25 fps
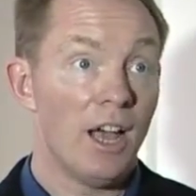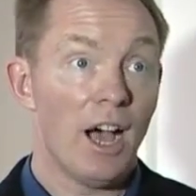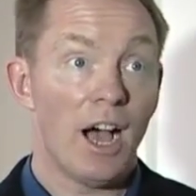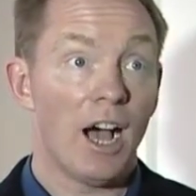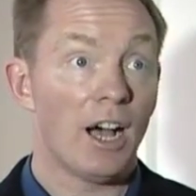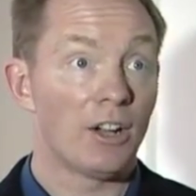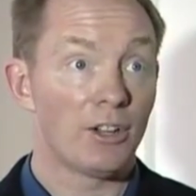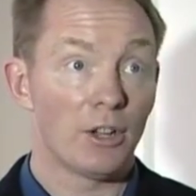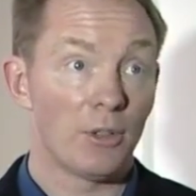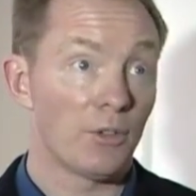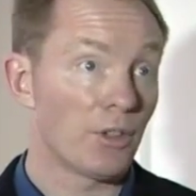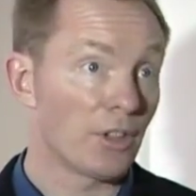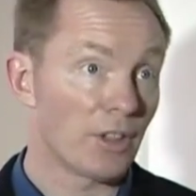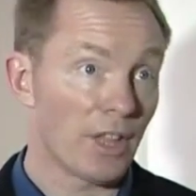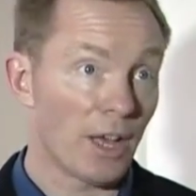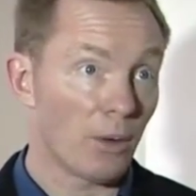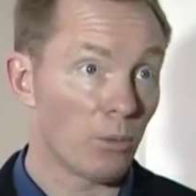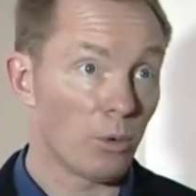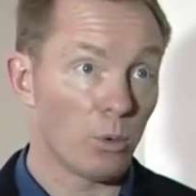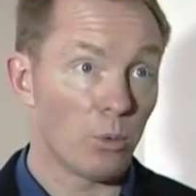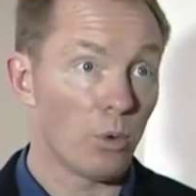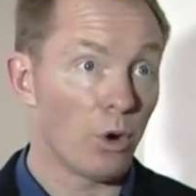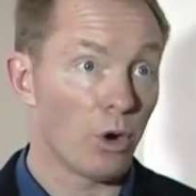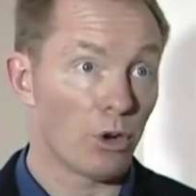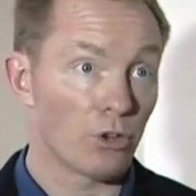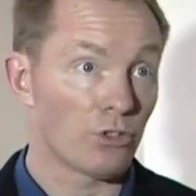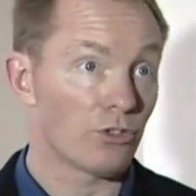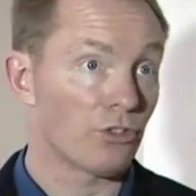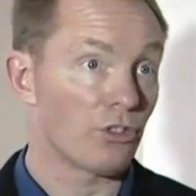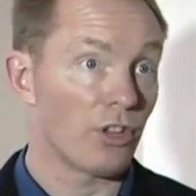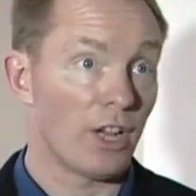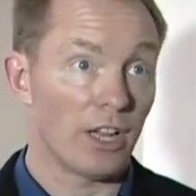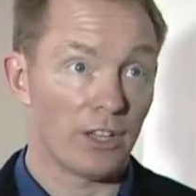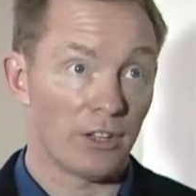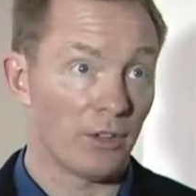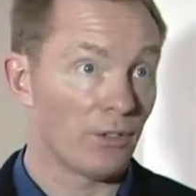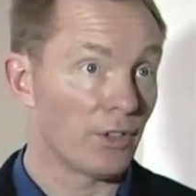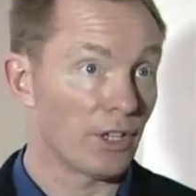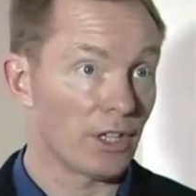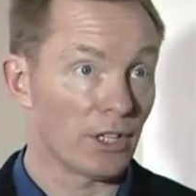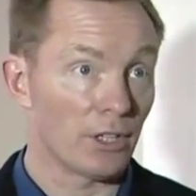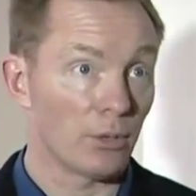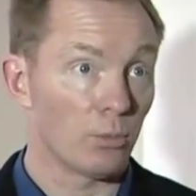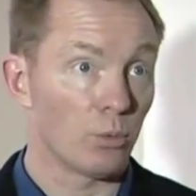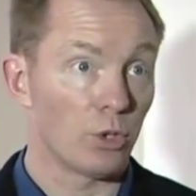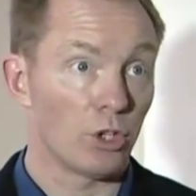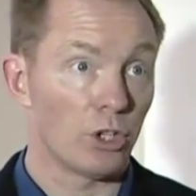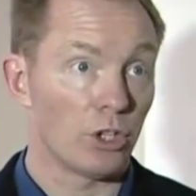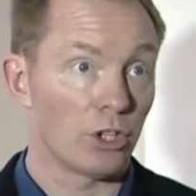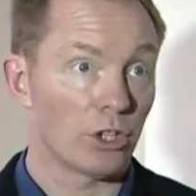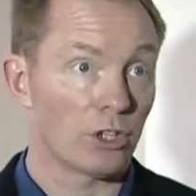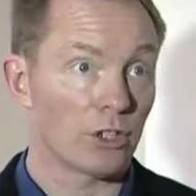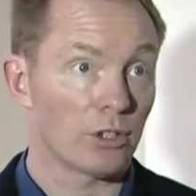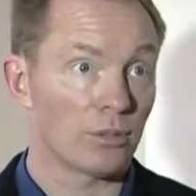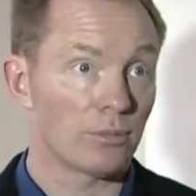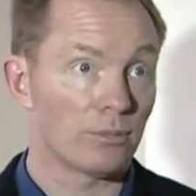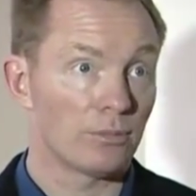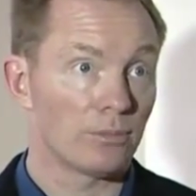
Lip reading: I don't think that will wash. I don't think it'll work.